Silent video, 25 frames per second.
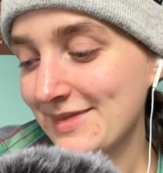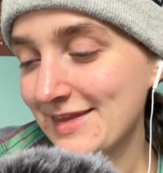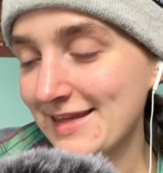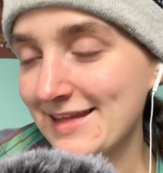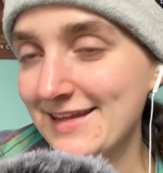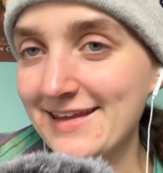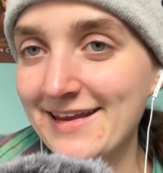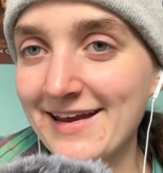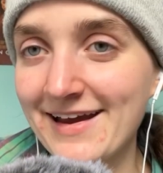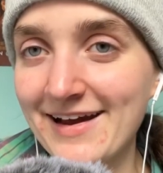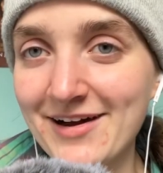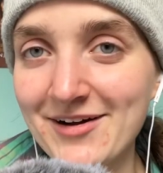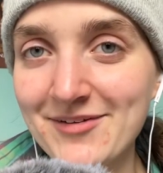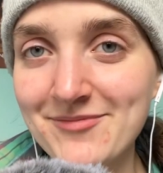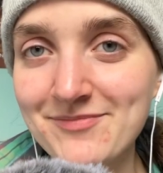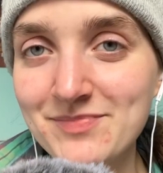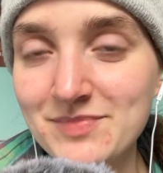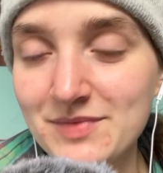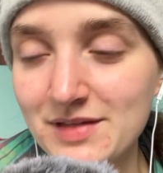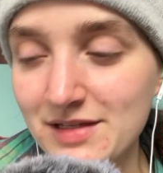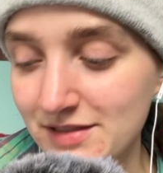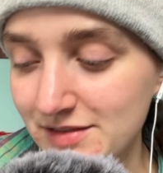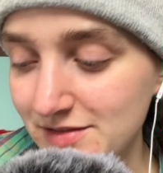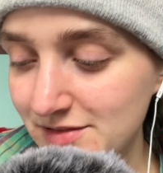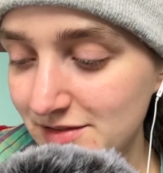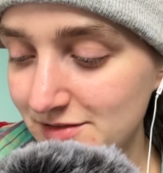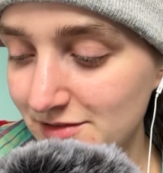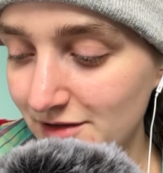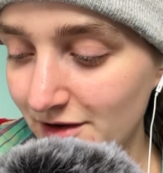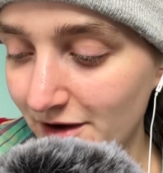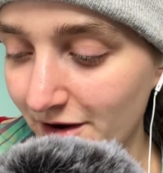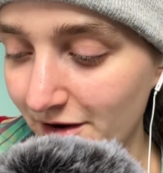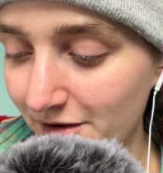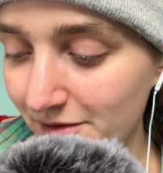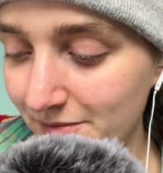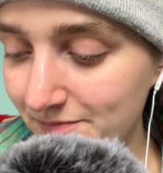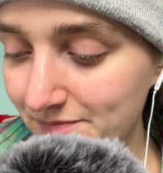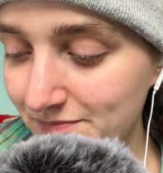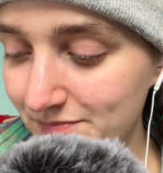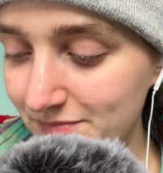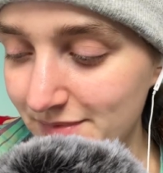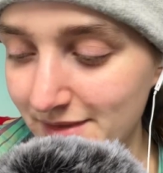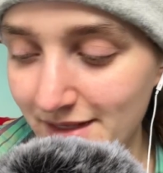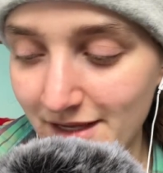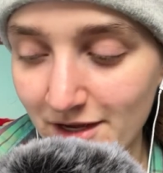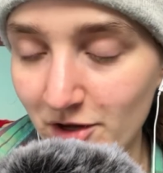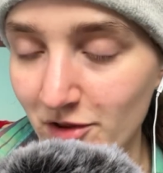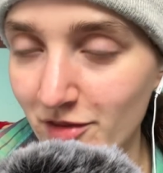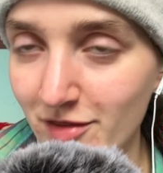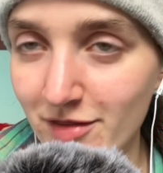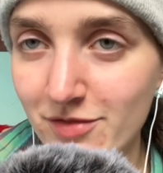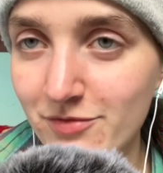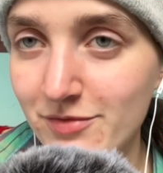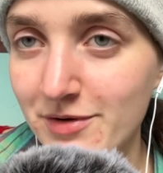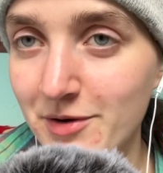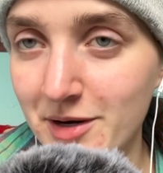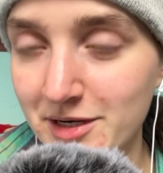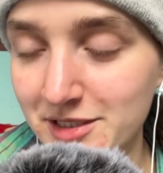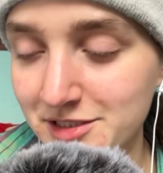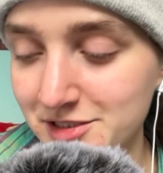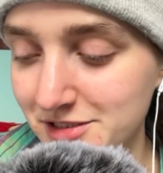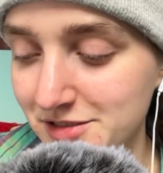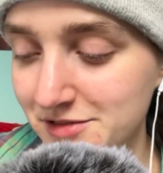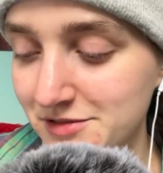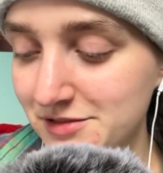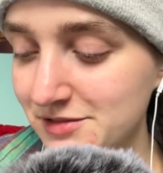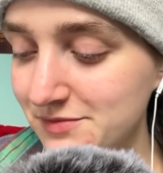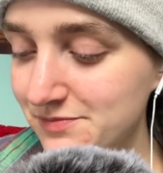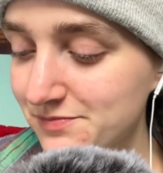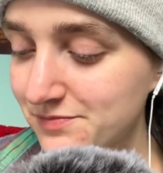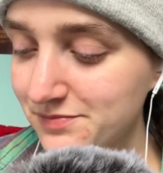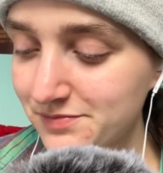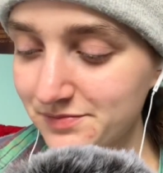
Yeah, so they are the 3 questions.